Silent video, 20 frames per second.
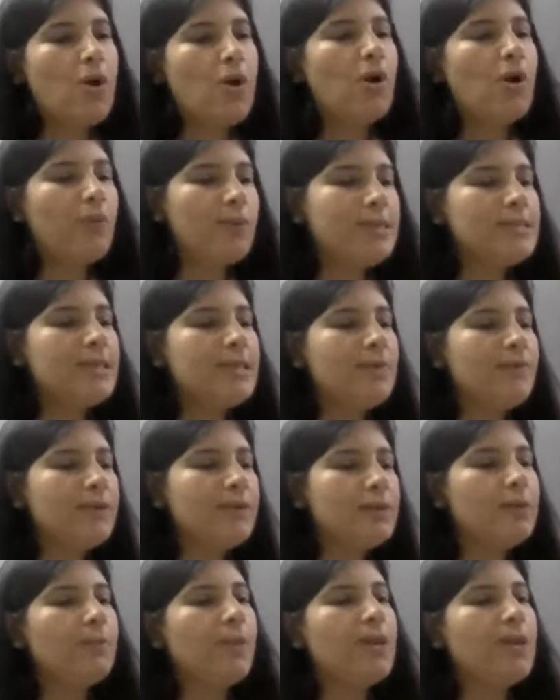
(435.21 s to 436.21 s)
Obviously,
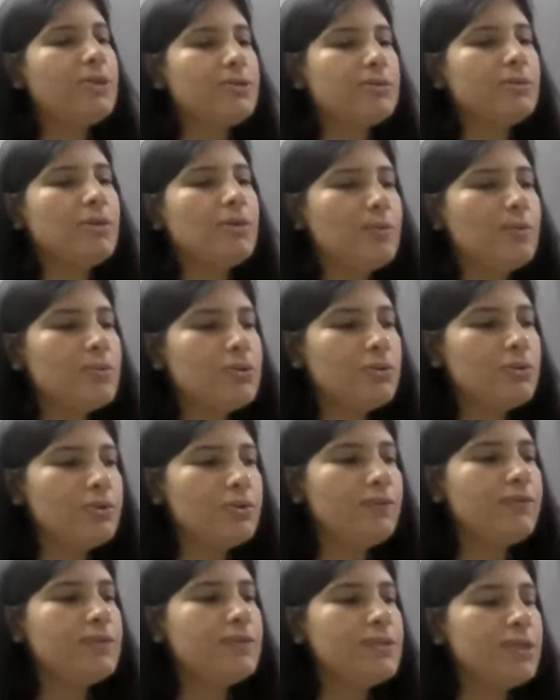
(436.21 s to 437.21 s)
when the patient comes to
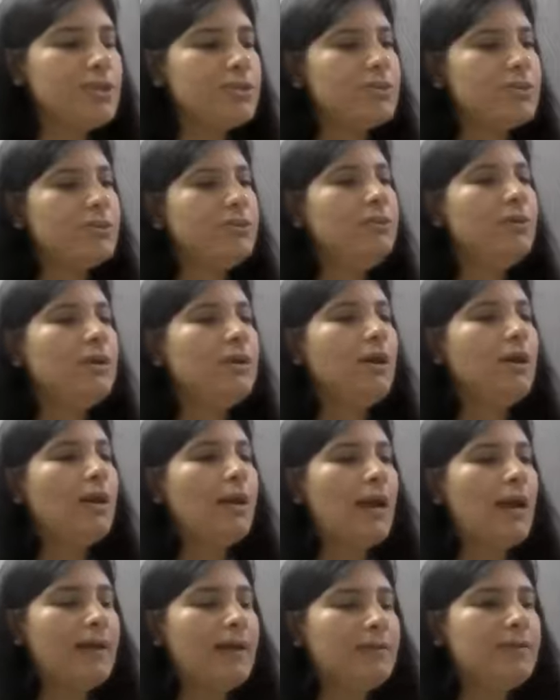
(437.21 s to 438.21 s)
the physician
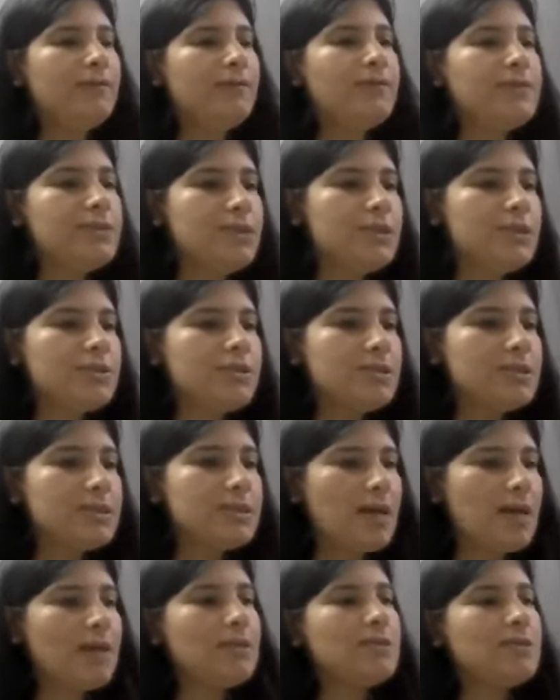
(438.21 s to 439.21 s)
and the physician
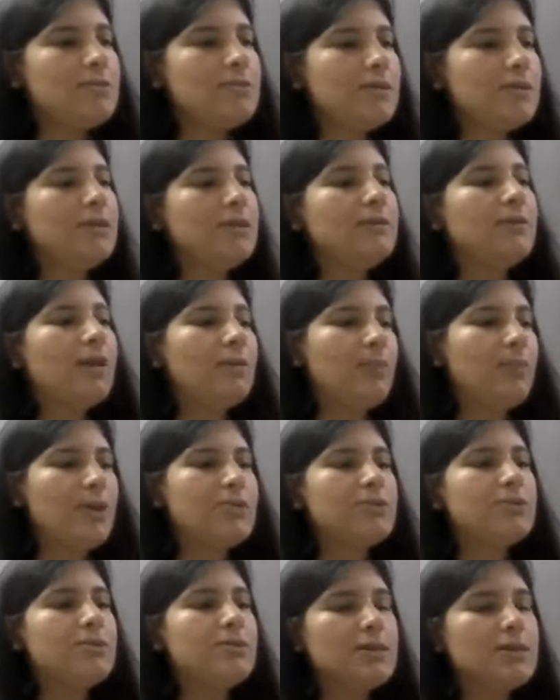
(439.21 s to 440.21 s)
starts treating that
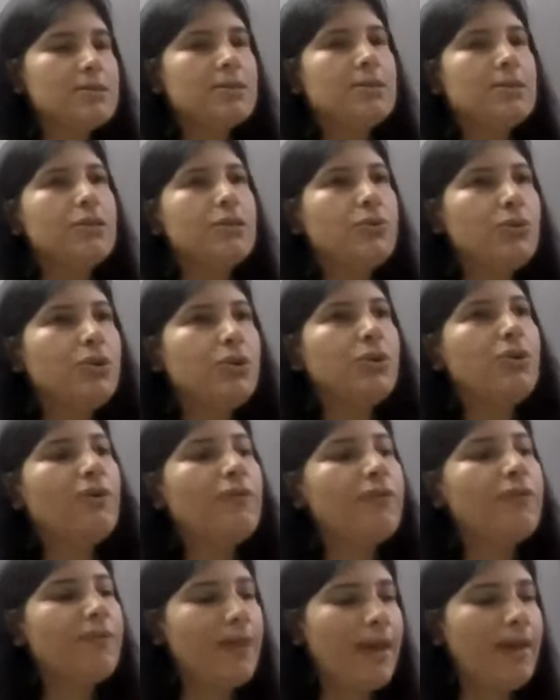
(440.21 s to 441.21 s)
patient, there is a duty
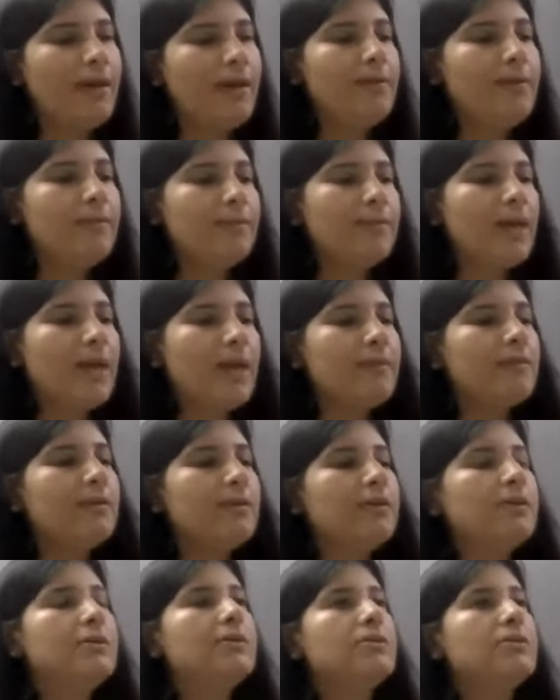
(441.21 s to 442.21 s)
of care that
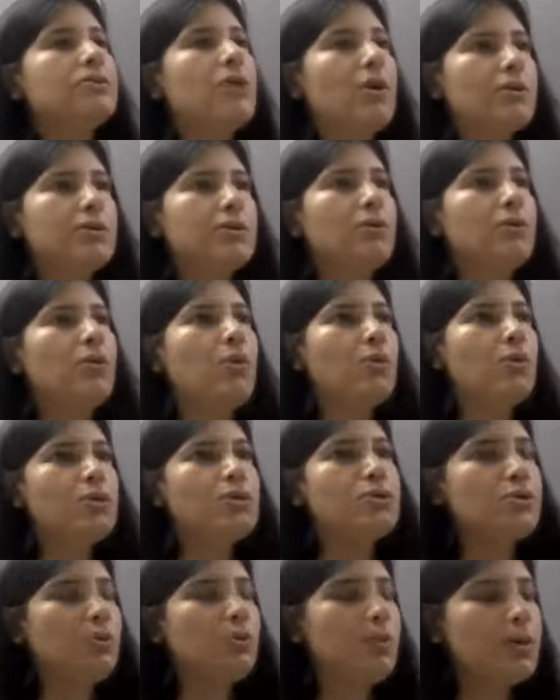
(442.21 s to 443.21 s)
the doctor
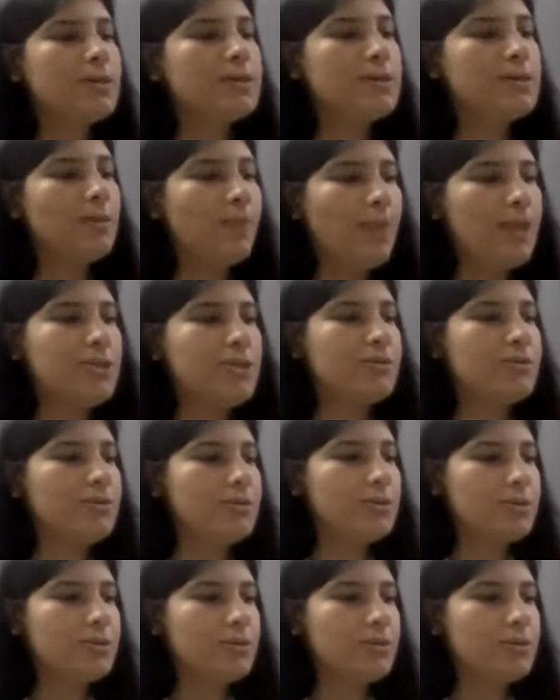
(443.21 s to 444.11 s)
owes towards the patient.